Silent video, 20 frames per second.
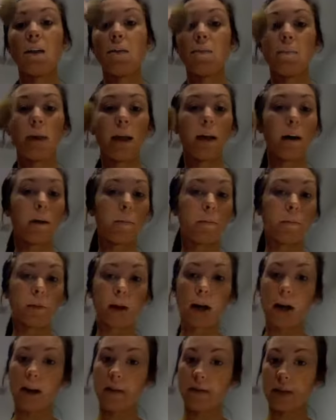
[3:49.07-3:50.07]
makeup
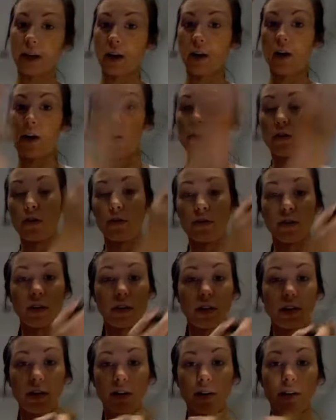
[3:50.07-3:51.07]
kind of like all
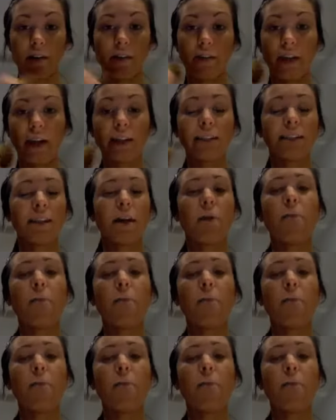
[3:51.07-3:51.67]
over your face.